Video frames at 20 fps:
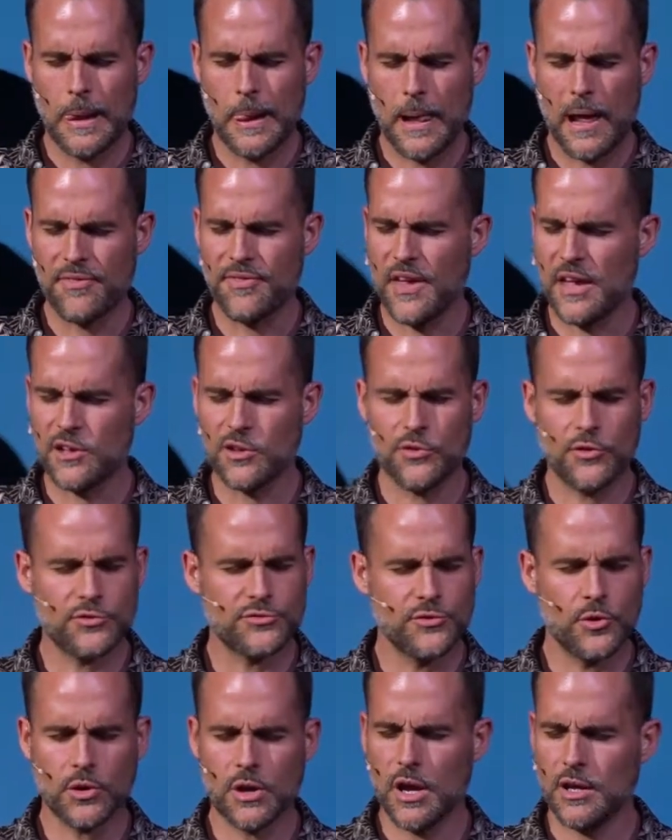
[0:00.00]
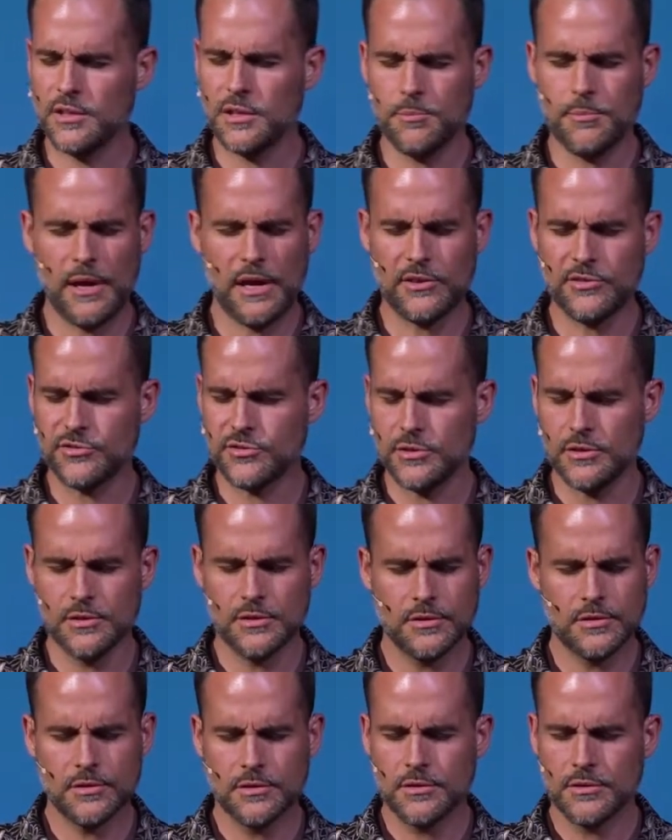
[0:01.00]
I thank you there's no condemnation
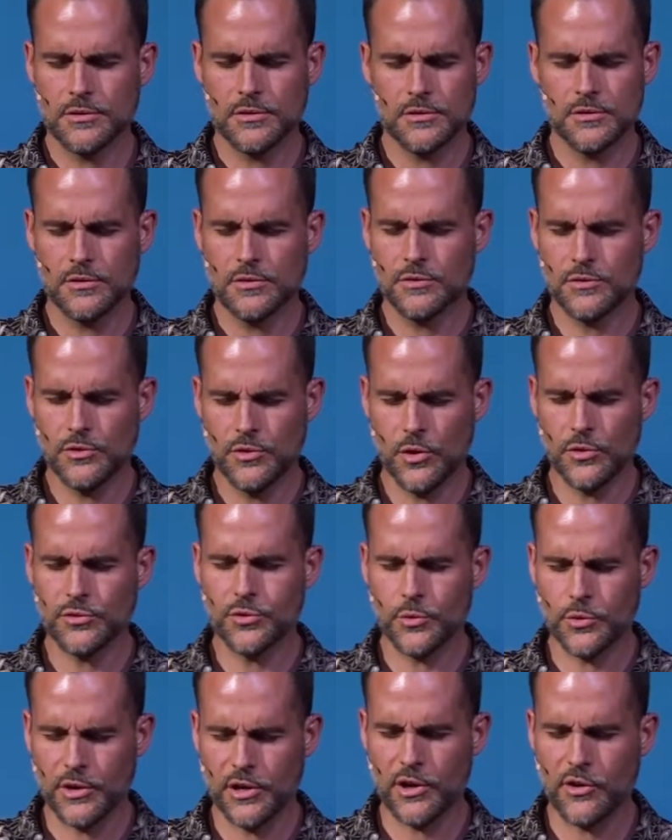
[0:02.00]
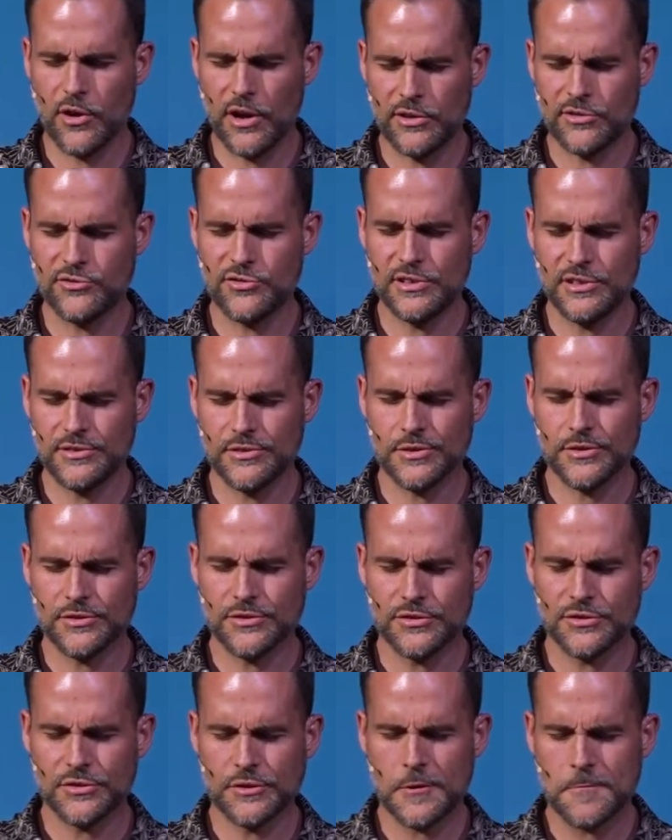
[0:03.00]
to those who are in Christ Jesus.
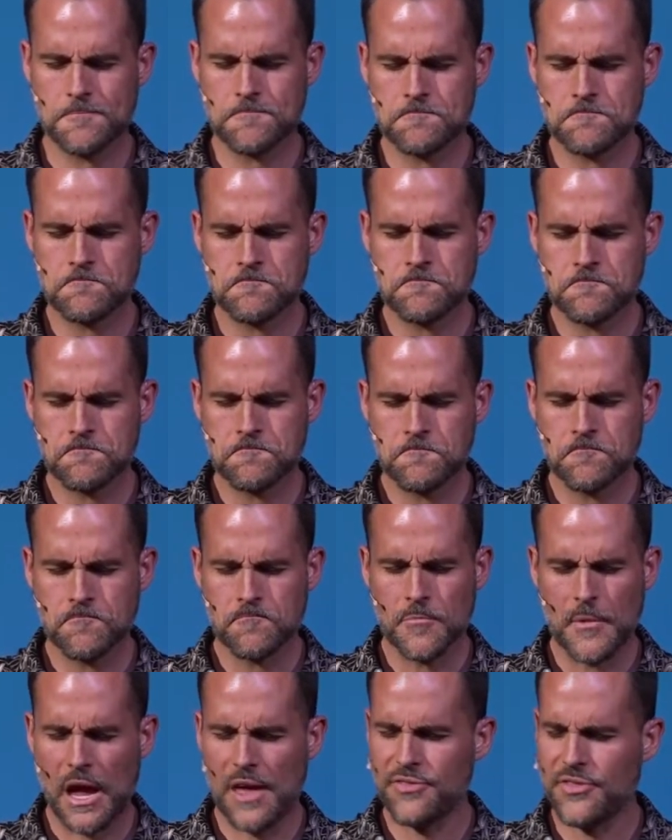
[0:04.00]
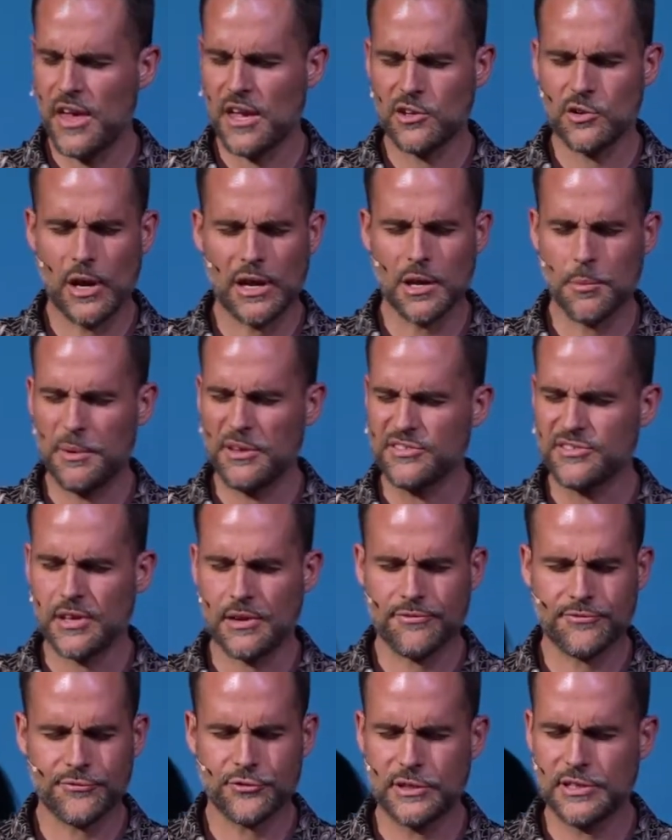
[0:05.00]
I thank you I can be set
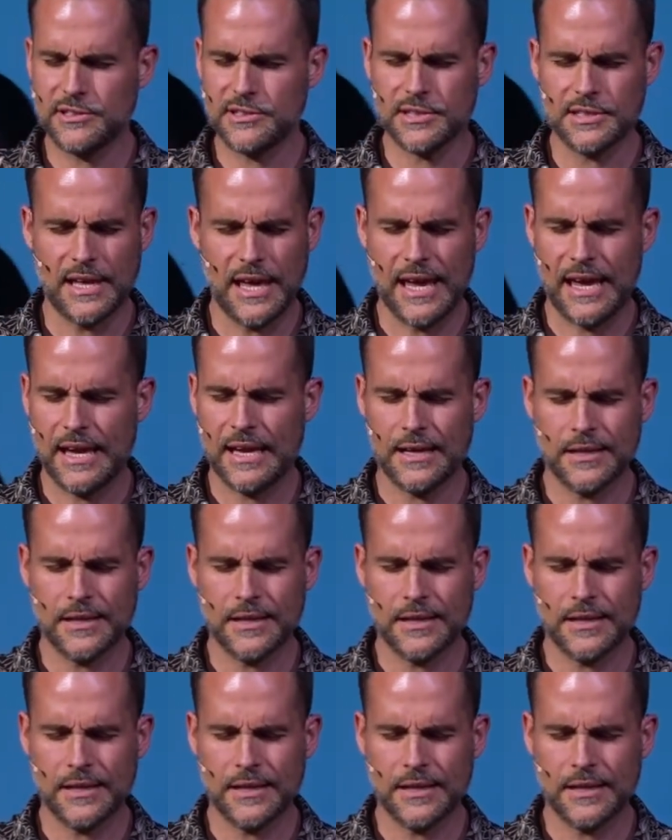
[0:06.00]
free today.